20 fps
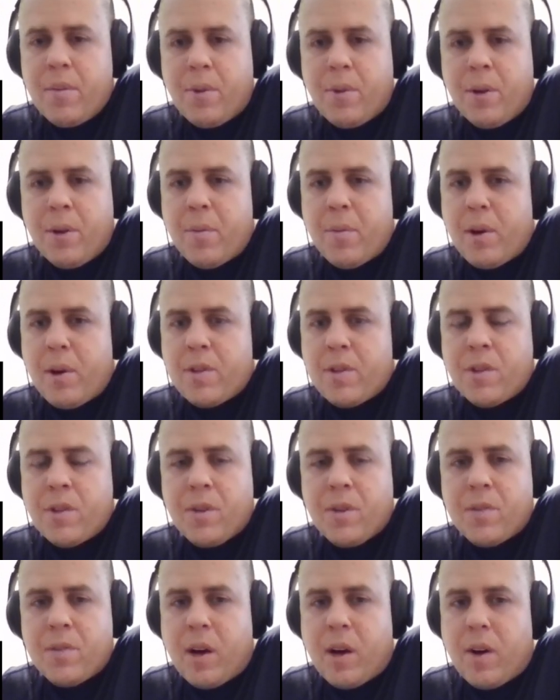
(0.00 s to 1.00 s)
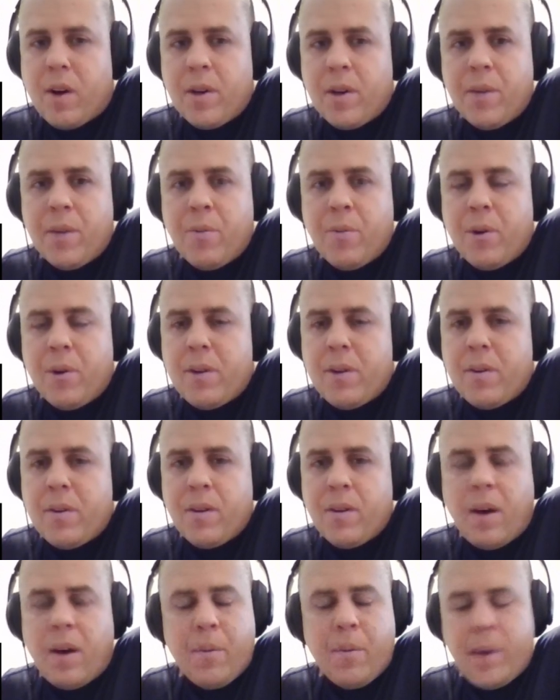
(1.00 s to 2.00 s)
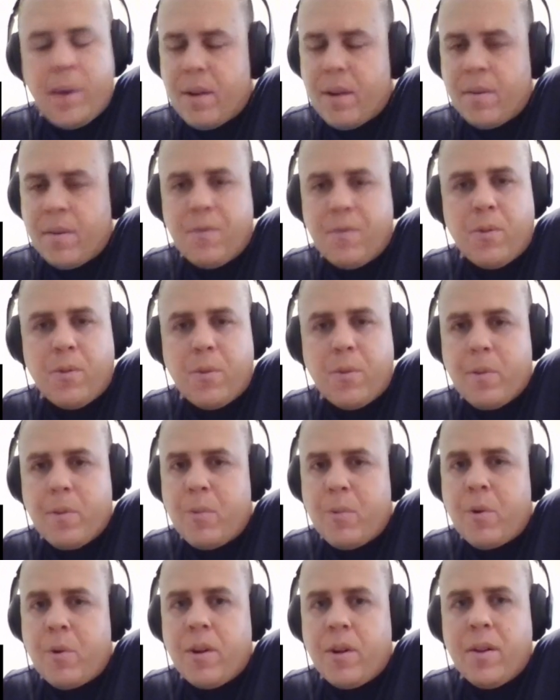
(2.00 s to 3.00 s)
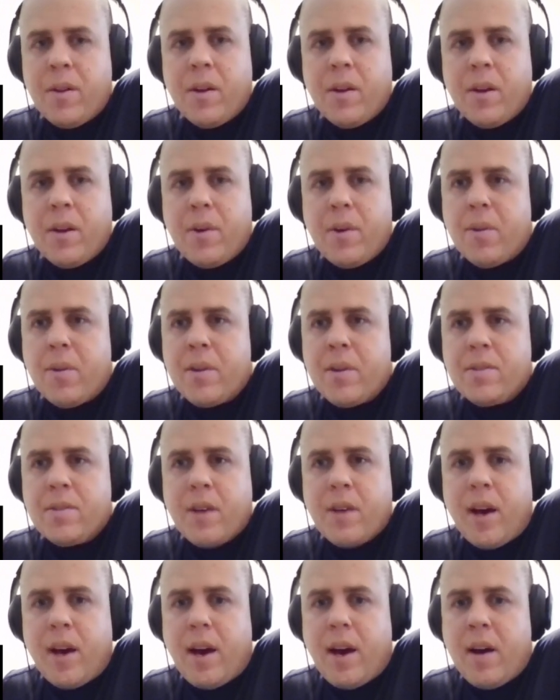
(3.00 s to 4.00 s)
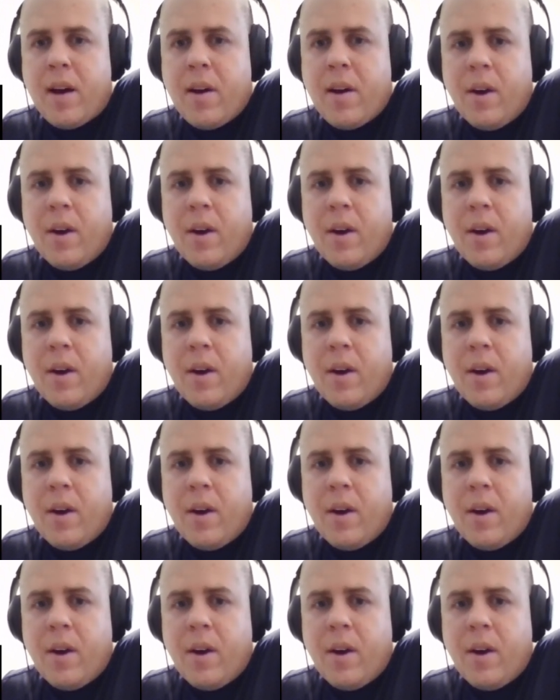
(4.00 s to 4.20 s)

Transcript: pretty much, because Foreman wanted to kill this guy